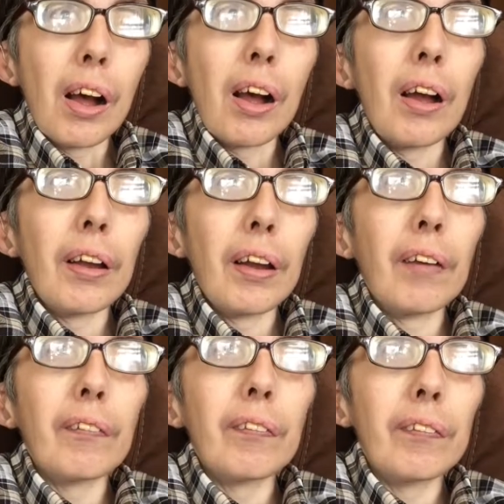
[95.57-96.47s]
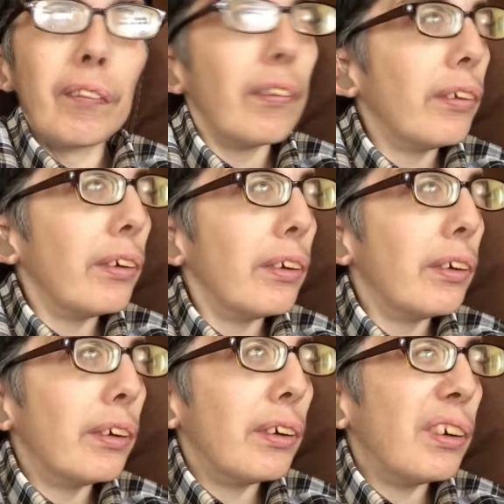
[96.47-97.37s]
I am
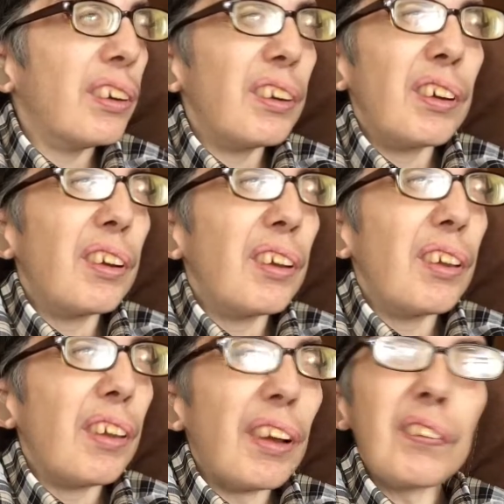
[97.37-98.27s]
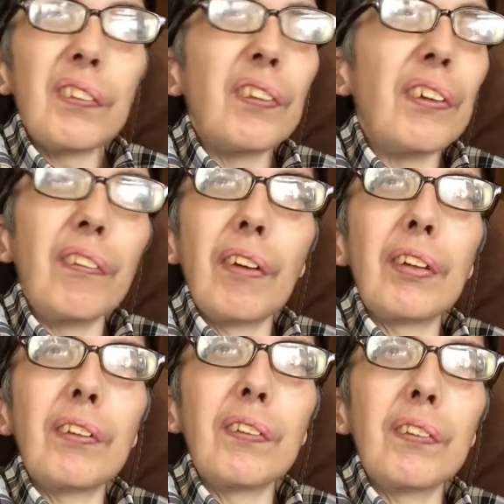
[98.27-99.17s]
not sure
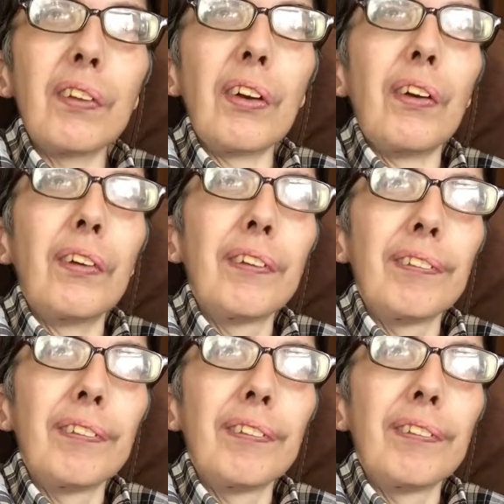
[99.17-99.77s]
what to share.